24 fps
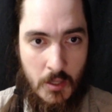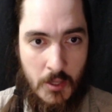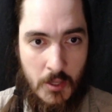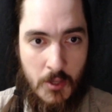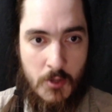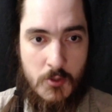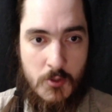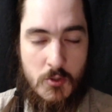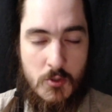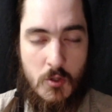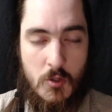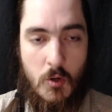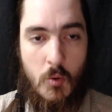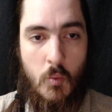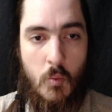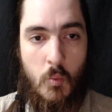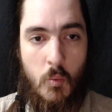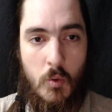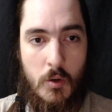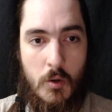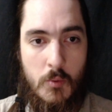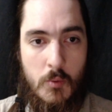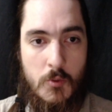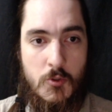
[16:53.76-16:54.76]
So
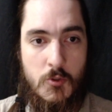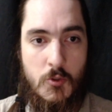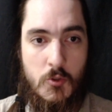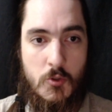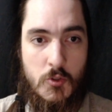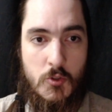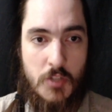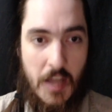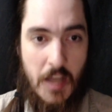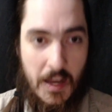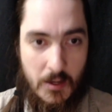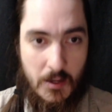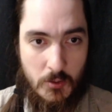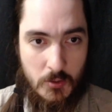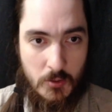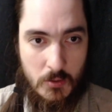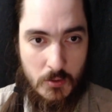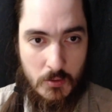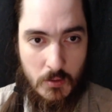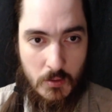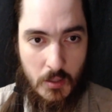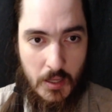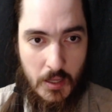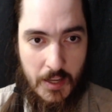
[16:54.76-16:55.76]
what was your
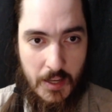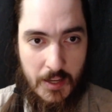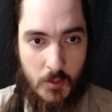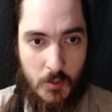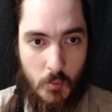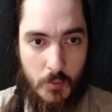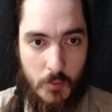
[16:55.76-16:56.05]
childhood like?